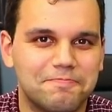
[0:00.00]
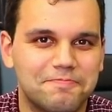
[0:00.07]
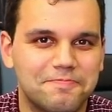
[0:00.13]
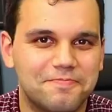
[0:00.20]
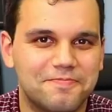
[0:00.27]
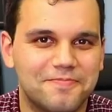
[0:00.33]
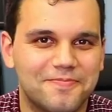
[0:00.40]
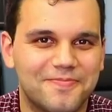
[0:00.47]

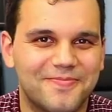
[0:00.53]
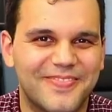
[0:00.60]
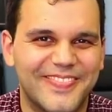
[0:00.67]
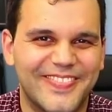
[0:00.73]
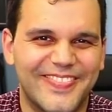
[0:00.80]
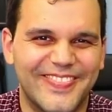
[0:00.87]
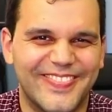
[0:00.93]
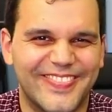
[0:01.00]

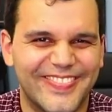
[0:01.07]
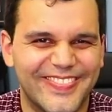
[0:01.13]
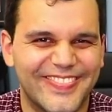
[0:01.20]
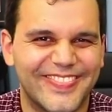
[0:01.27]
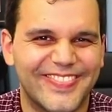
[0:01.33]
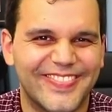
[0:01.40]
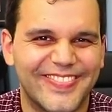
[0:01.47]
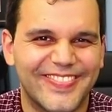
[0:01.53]

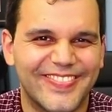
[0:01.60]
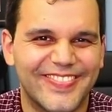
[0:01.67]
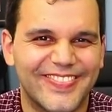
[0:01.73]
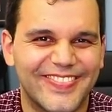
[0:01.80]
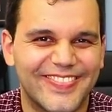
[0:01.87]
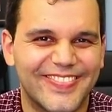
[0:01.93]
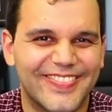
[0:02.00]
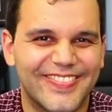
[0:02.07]

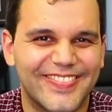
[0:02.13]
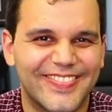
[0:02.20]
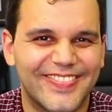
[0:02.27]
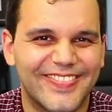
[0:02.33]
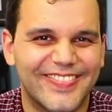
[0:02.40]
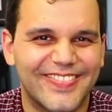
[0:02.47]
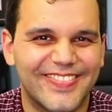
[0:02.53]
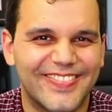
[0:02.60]

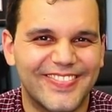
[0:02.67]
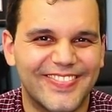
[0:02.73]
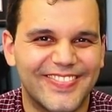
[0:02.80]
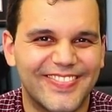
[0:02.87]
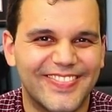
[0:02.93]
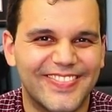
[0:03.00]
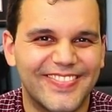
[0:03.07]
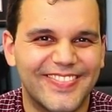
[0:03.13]

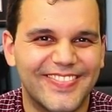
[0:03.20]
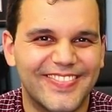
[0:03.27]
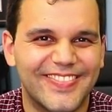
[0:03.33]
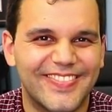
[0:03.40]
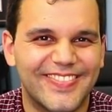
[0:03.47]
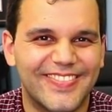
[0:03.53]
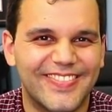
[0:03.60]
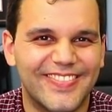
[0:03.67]

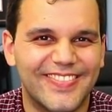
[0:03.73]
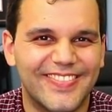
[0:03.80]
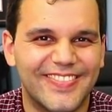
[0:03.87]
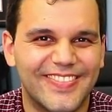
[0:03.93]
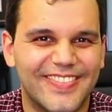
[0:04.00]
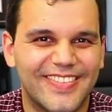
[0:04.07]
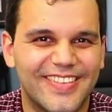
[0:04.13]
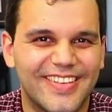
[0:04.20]

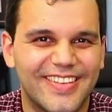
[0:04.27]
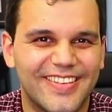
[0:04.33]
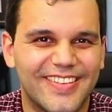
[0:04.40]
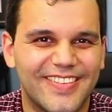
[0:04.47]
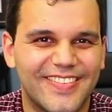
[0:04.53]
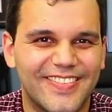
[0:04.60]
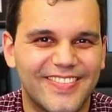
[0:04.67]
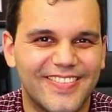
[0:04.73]

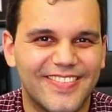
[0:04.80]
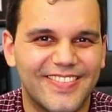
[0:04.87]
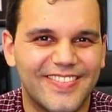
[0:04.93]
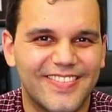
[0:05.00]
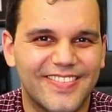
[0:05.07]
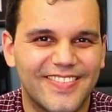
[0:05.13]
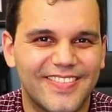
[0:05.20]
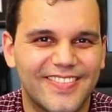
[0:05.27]

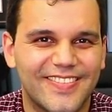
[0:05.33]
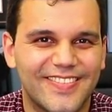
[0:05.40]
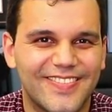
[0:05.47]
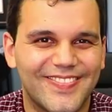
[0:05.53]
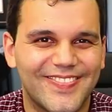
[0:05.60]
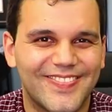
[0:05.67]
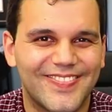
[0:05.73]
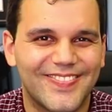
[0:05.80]

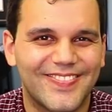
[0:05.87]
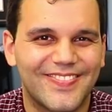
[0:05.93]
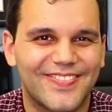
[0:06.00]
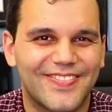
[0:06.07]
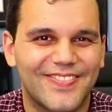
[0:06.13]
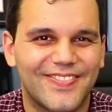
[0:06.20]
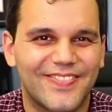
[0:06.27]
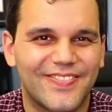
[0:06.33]

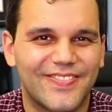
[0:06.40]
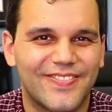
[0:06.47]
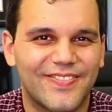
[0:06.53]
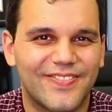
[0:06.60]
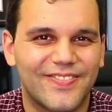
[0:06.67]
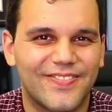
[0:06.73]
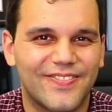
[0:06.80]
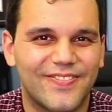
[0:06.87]

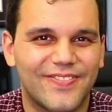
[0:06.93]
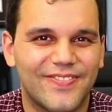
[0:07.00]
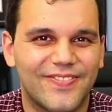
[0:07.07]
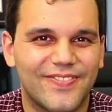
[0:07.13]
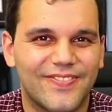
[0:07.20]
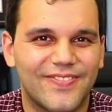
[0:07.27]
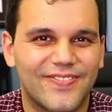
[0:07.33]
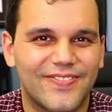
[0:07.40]

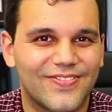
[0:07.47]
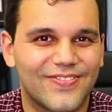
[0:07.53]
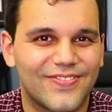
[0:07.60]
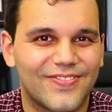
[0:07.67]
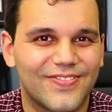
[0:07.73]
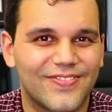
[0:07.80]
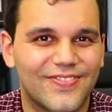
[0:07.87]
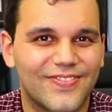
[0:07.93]

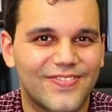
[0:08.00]
This person isn't speaking.